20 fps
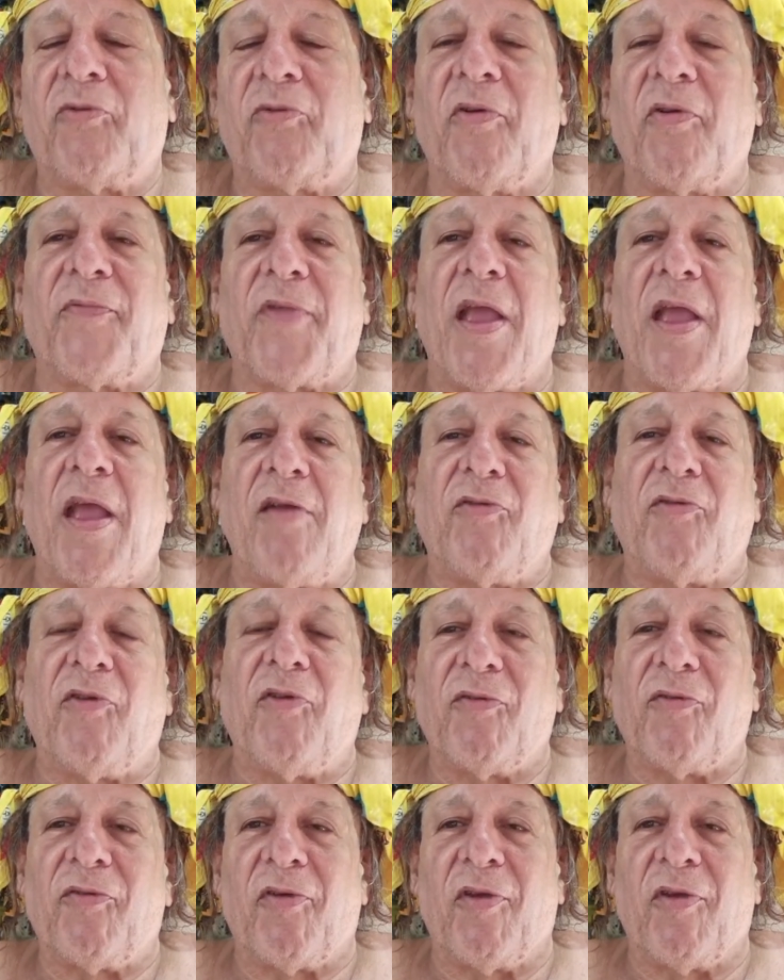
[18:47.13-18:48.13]

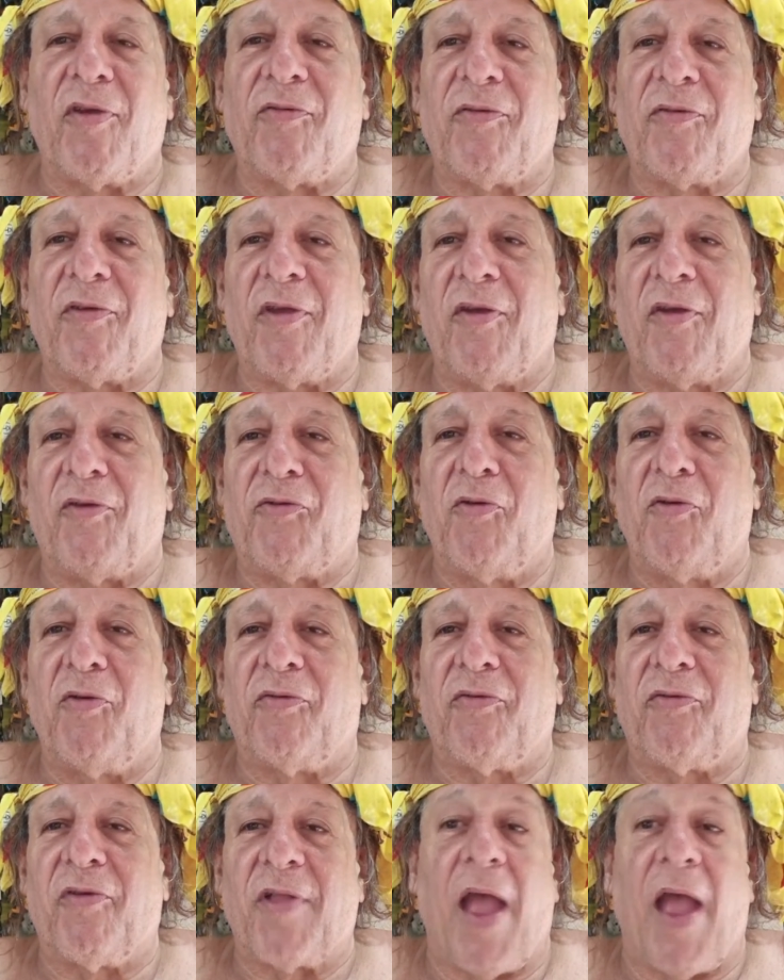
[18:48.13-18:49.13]
agencies is
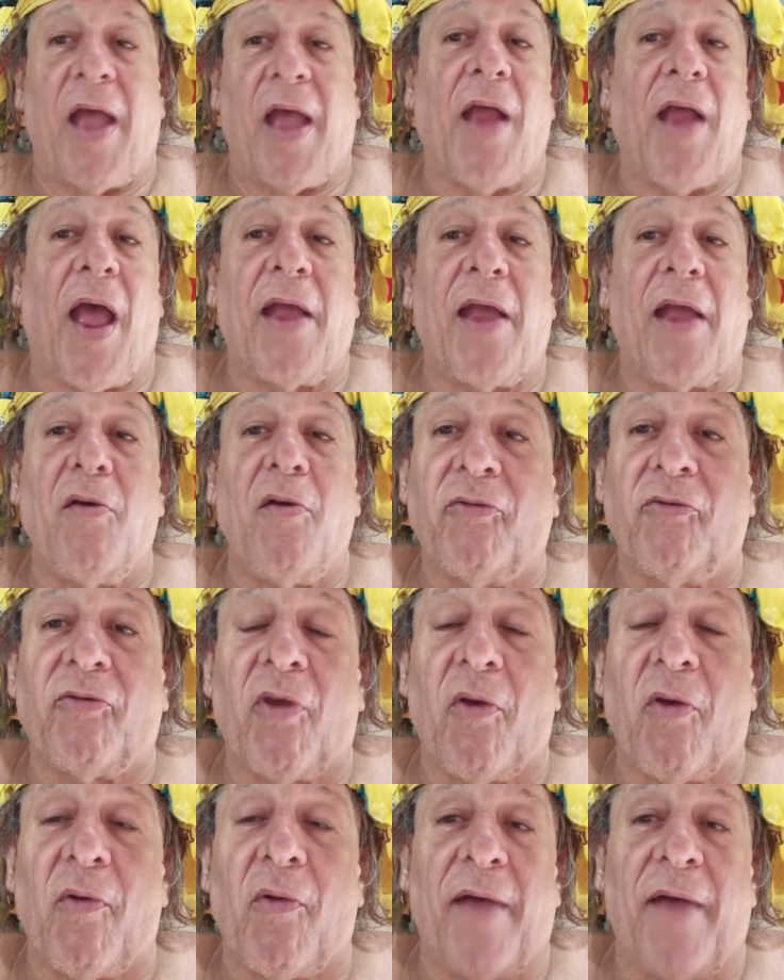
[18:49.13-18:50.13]
using that. I
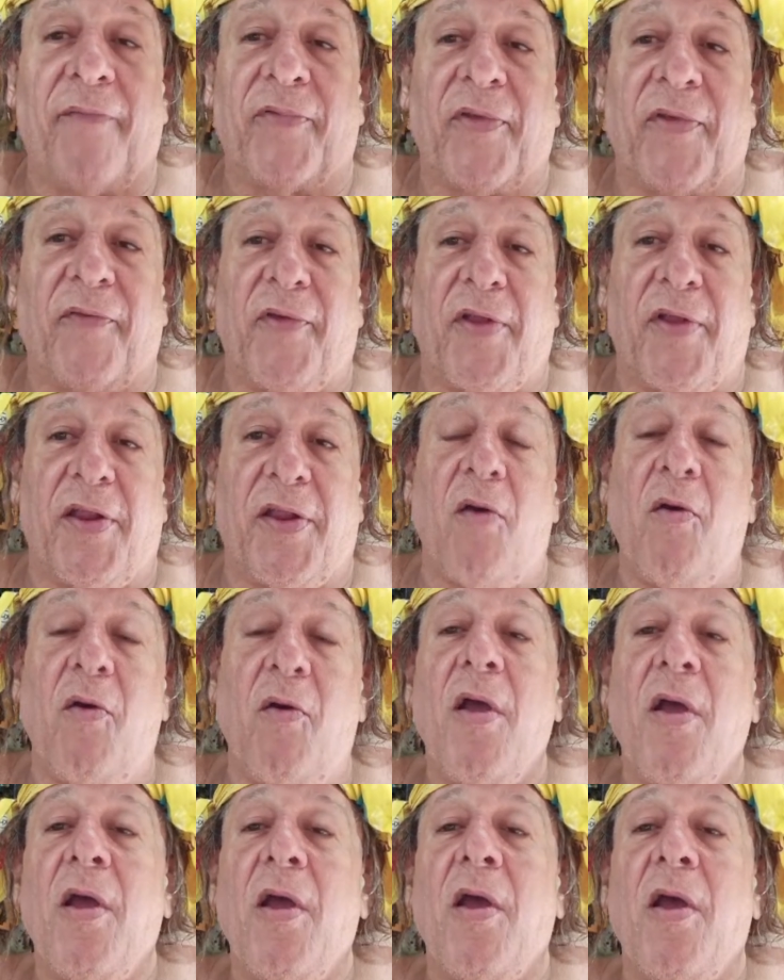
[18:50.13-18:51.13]
also have the video
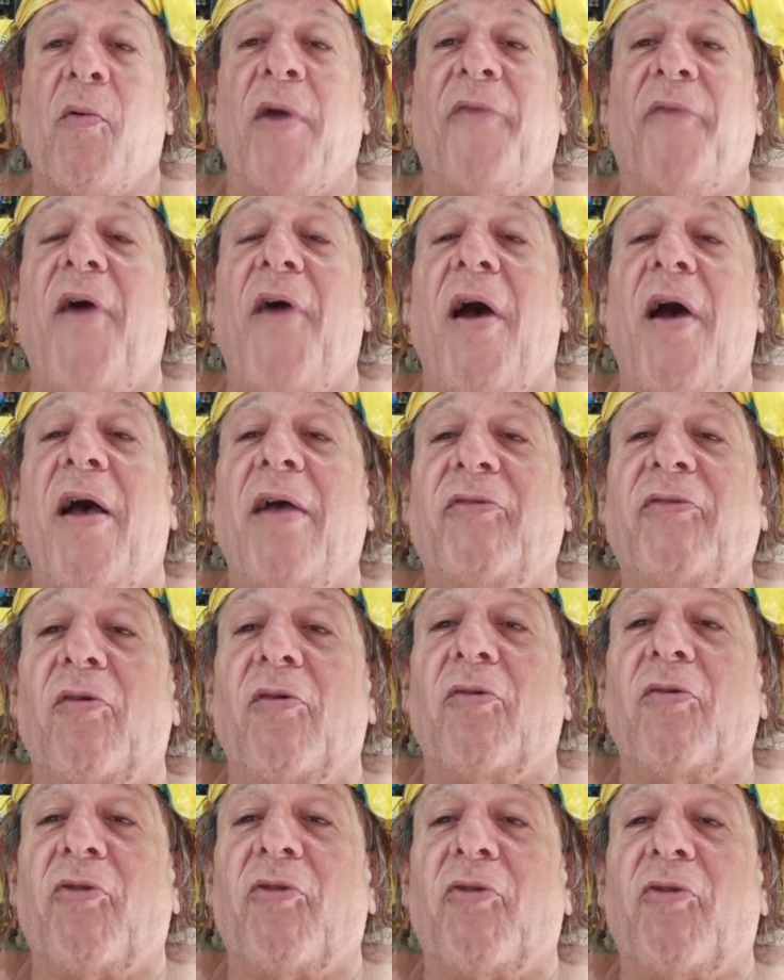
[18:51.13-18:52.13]
where
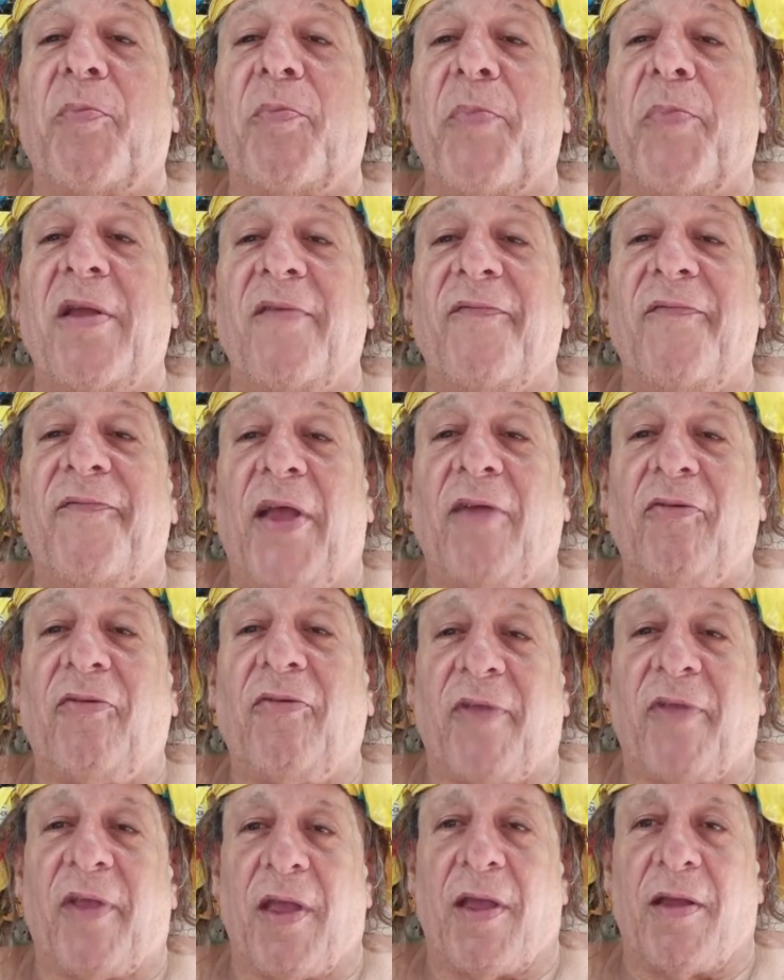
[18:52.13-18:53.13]
FAZIO should be
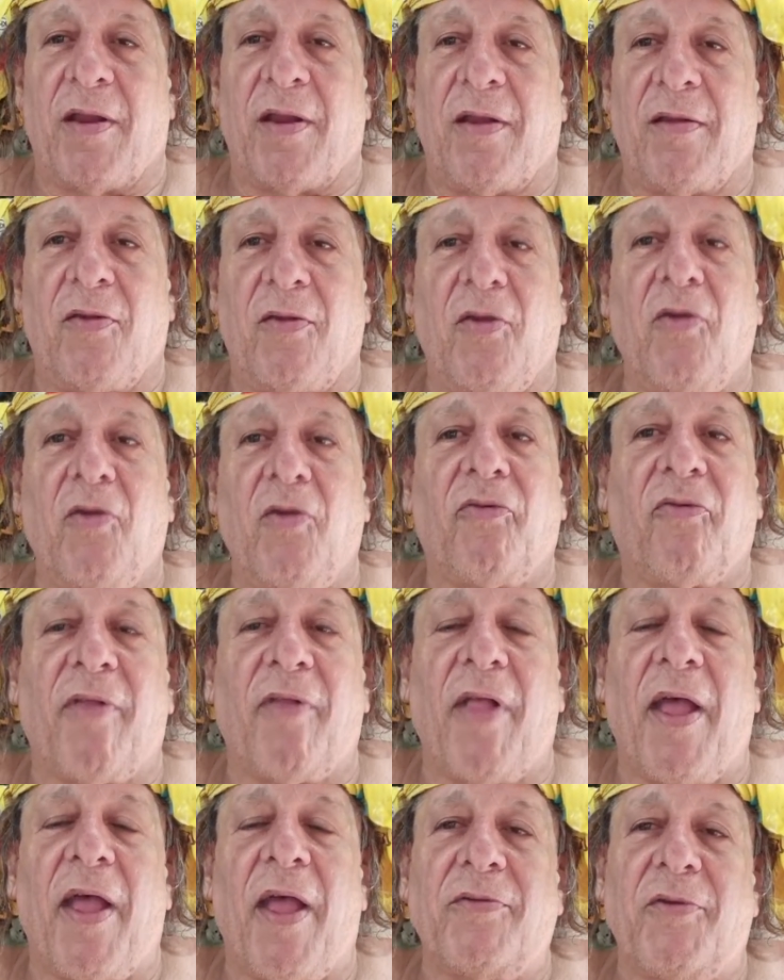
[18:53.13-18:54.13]
investigated. You
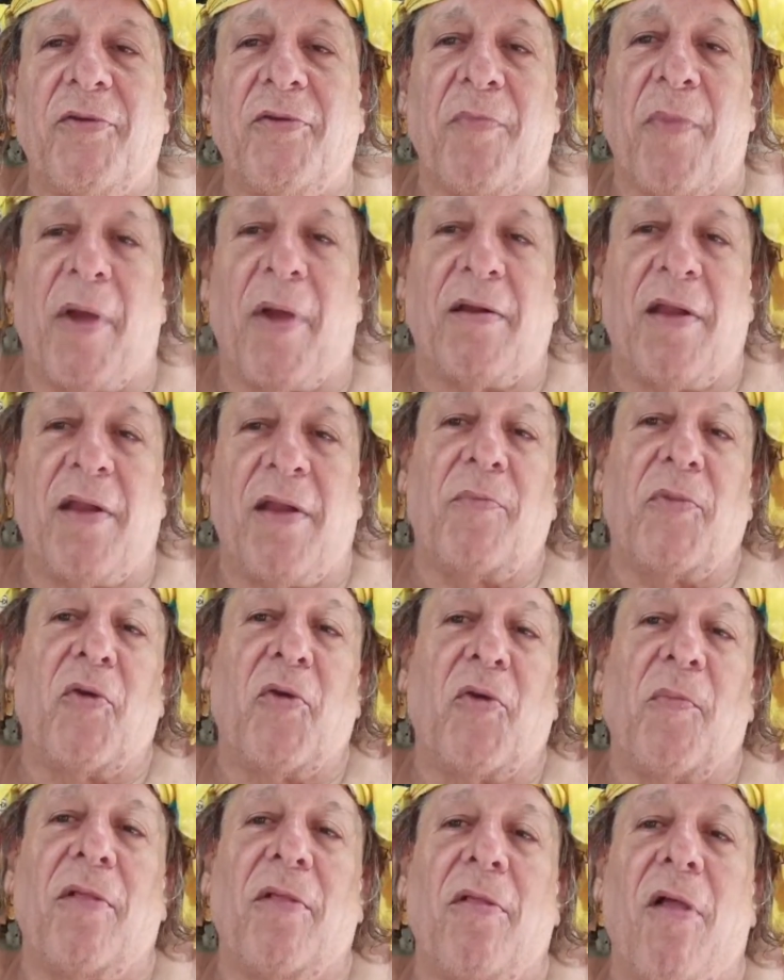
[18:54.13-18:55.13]
slandered my name.
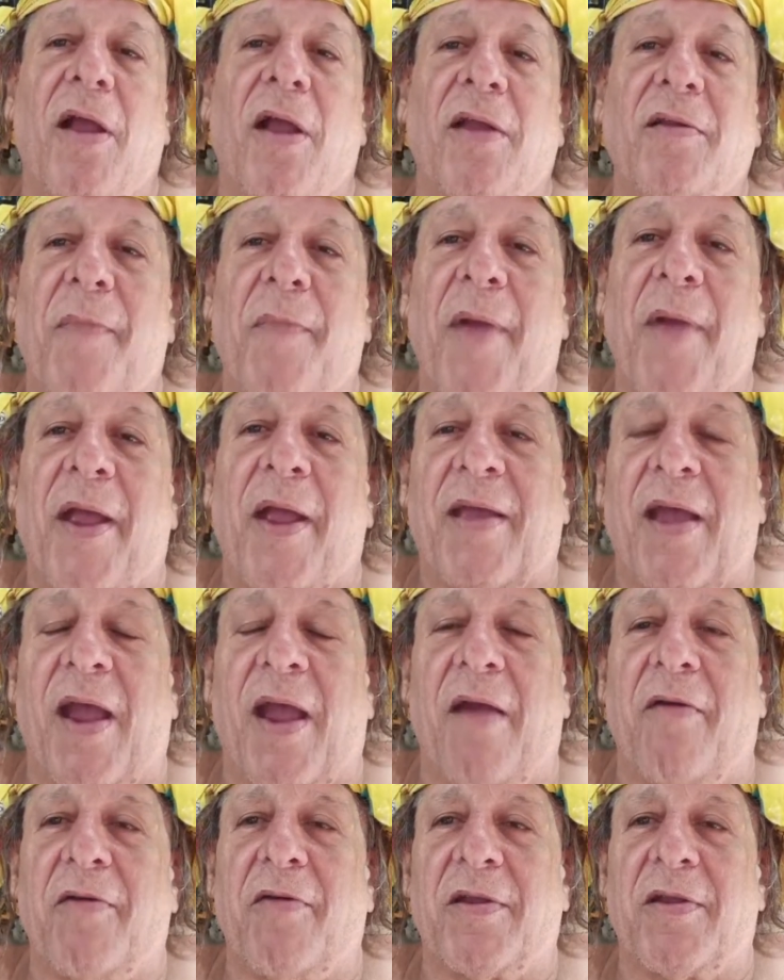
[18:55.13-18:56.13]
You maligned my
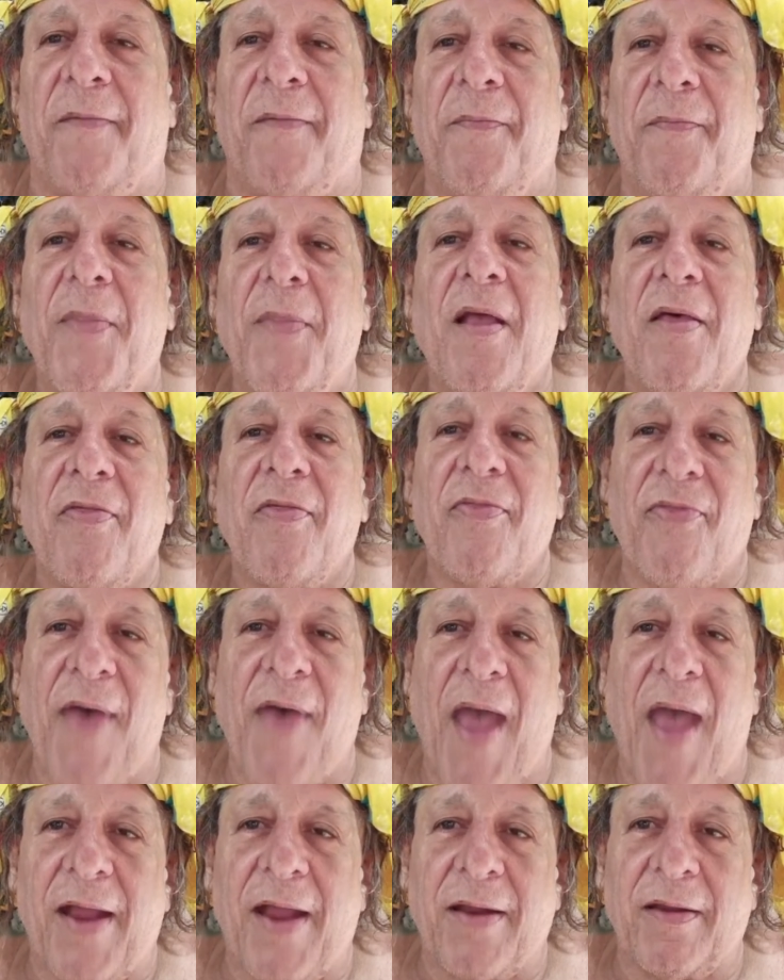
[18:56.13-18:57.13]
character.
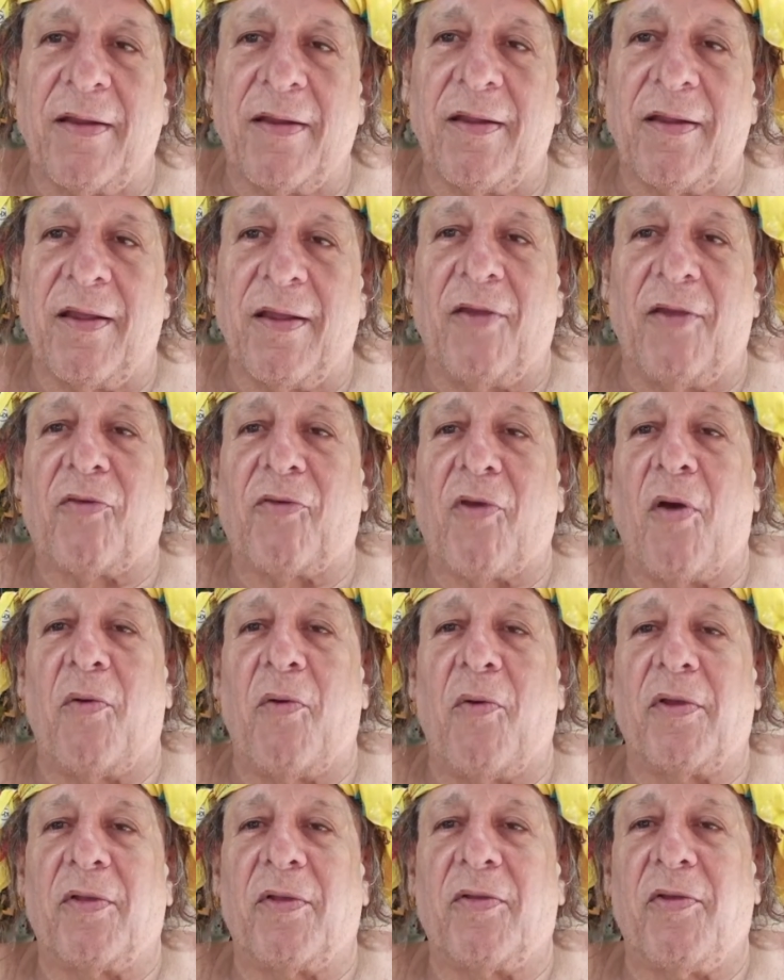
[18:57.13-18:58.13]
That is
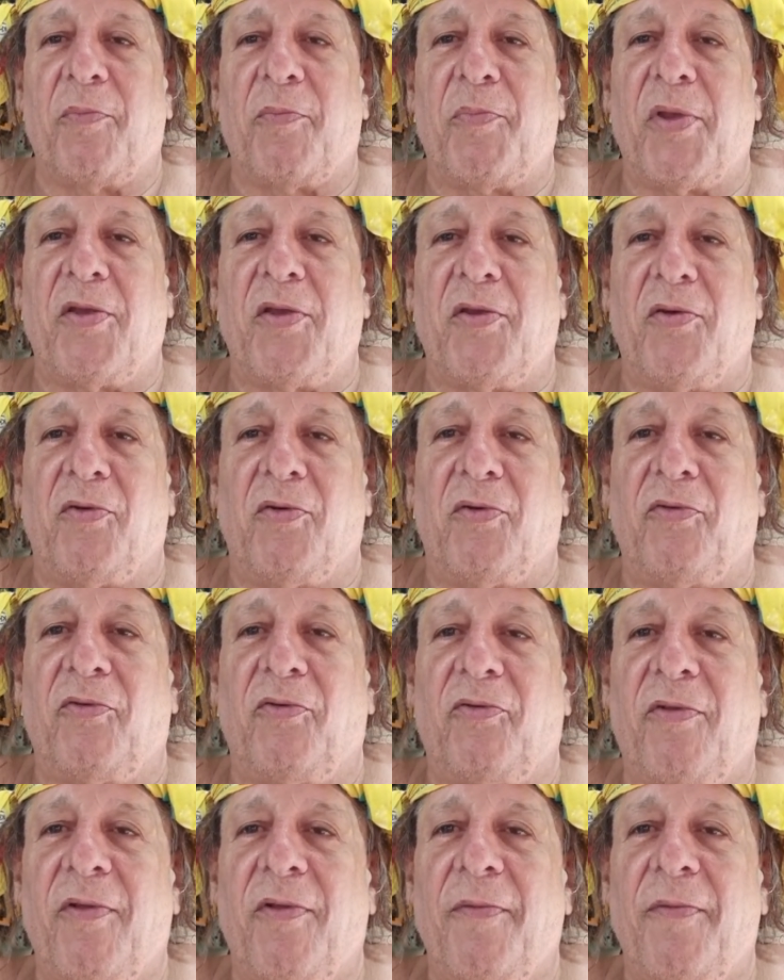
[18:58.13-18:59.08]
going to be used.